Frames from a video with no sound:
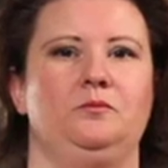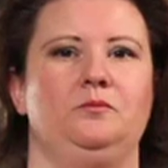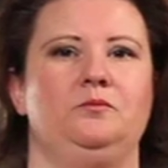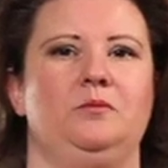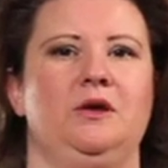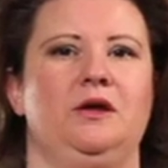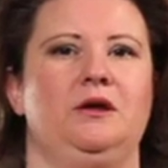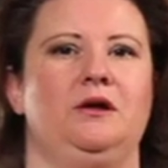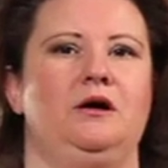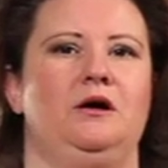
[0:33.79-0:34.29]

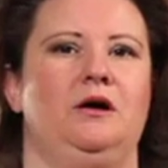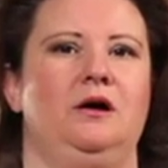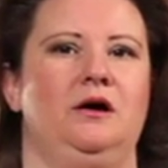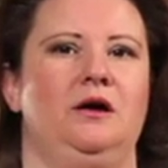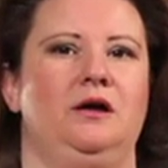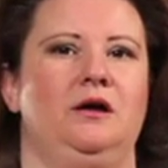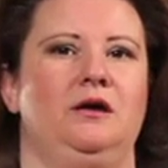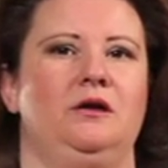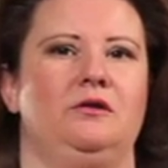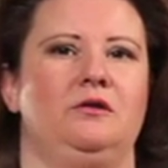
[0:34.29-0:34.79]

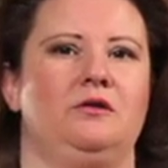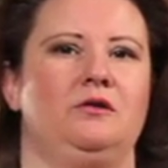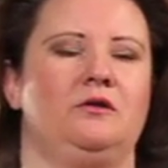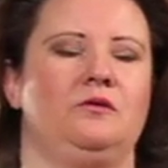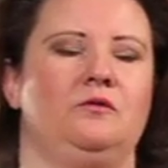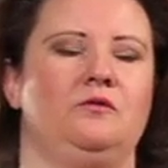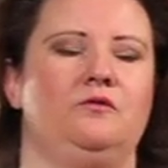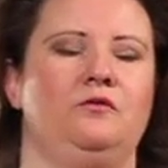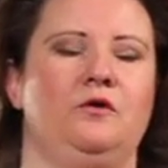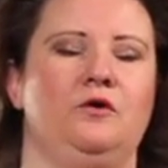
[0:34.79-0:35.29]
because
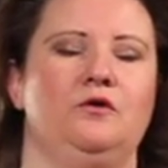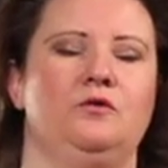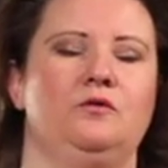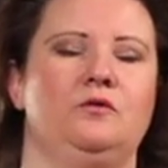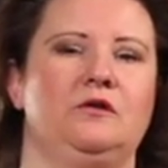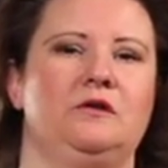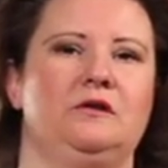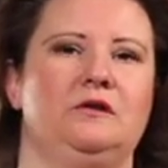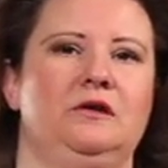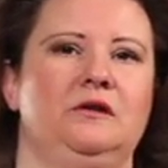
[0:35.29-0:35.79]

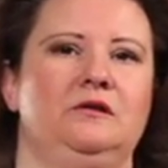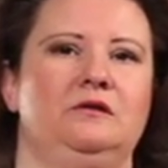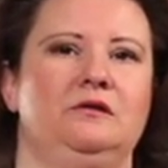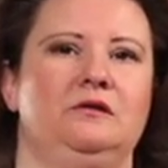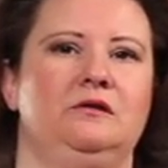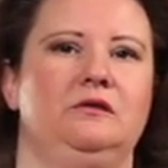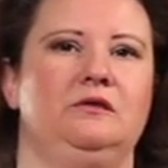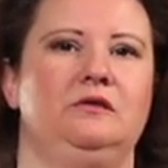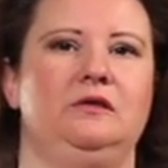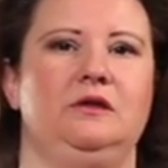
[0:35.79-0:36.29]
folks tend
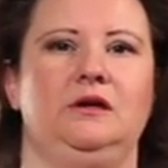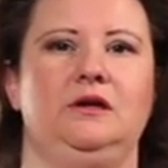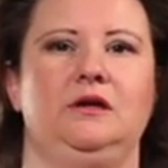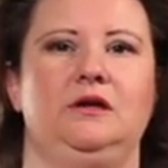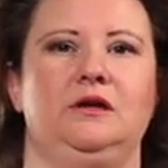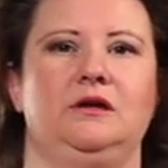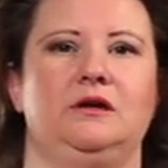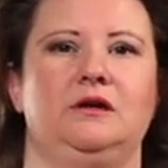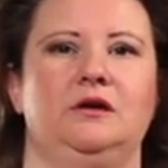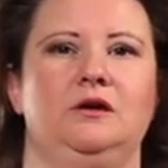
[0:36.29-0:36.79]
to
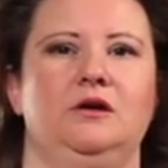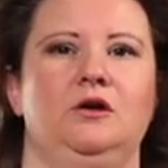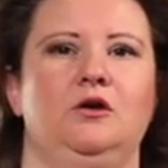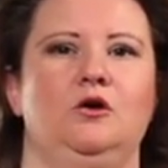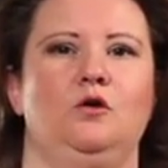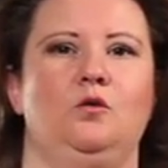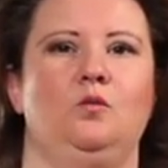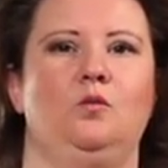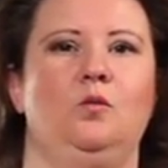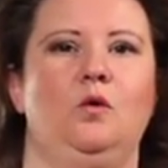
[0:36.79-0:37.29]
think
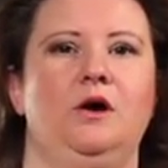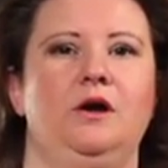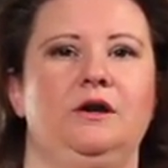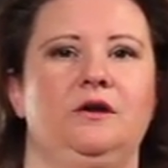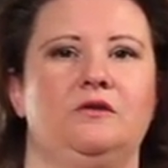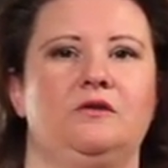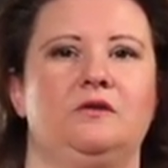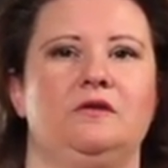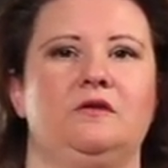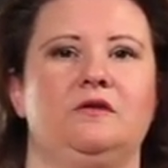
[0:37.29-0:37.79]
one
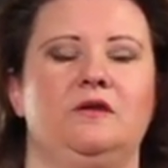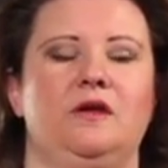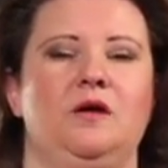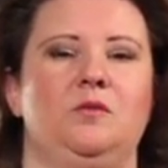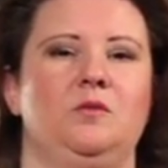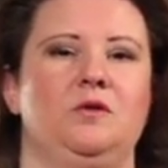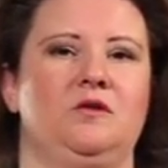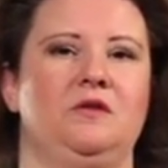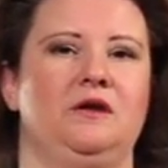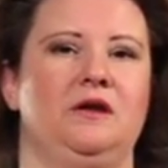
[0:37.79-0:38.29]
is the
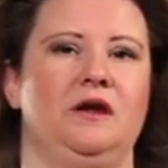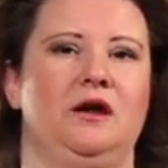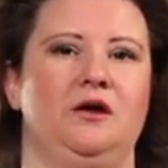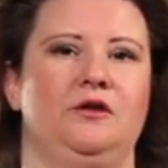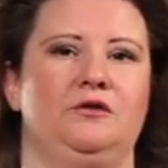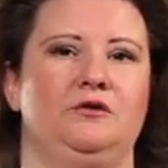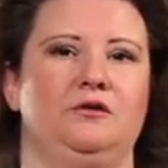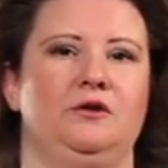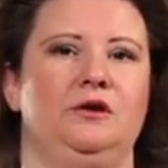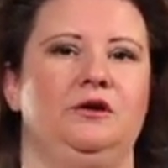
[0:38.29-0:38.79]
same as the
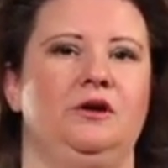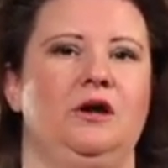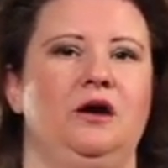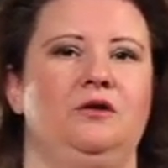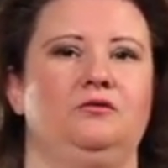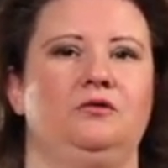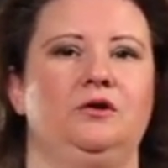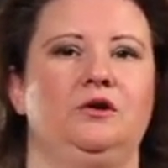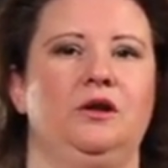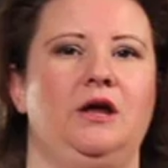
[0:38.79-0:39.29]
other and
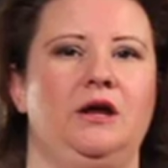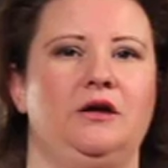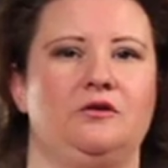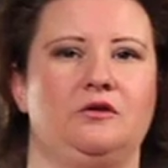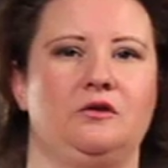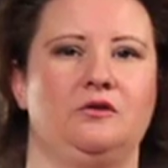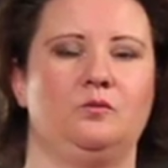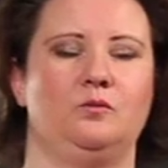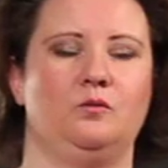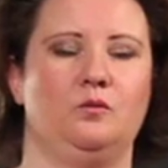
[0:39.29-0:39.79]
not realize
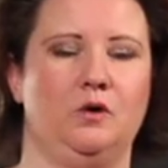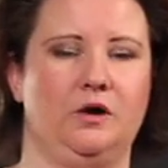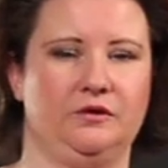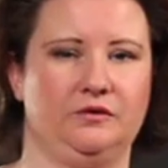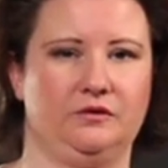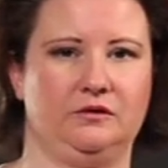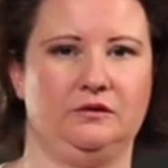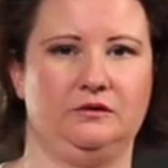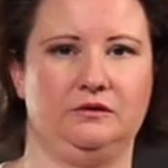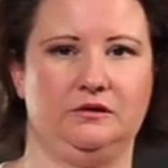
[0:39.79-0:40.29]
what
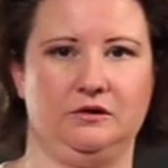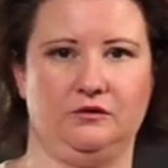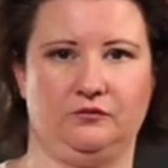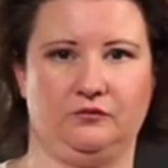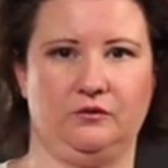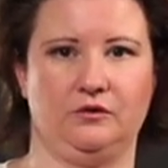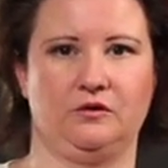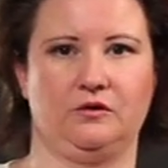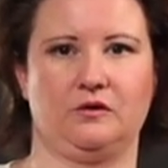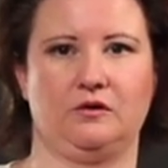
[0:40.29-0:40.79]
the
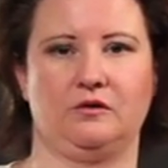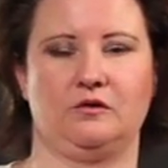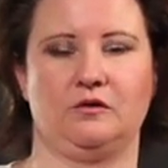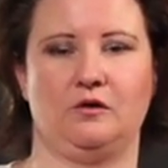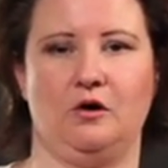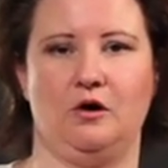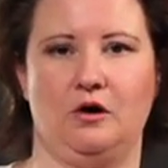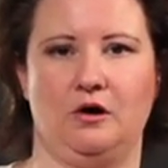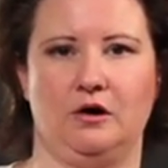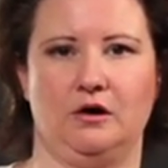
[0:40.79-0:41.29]
differences
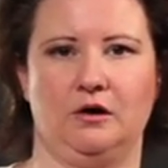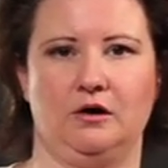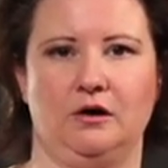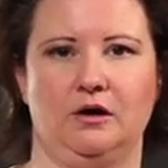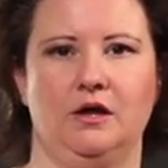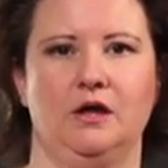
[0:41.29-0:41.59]
are.